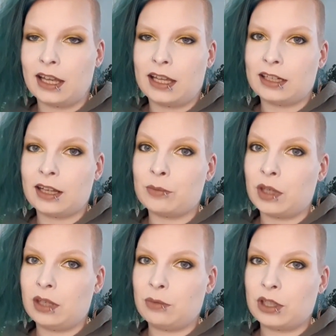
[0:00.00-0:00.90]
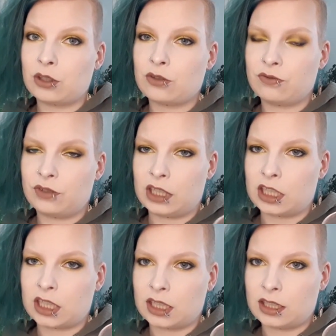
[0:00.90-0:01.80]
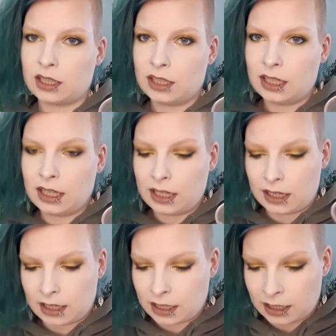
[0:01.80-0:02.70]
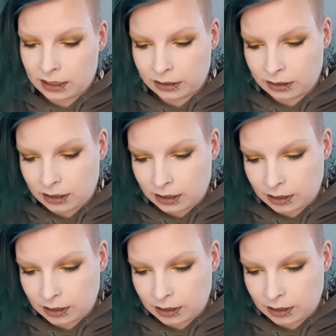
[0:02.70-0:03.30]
and I'm aiming to finish it. And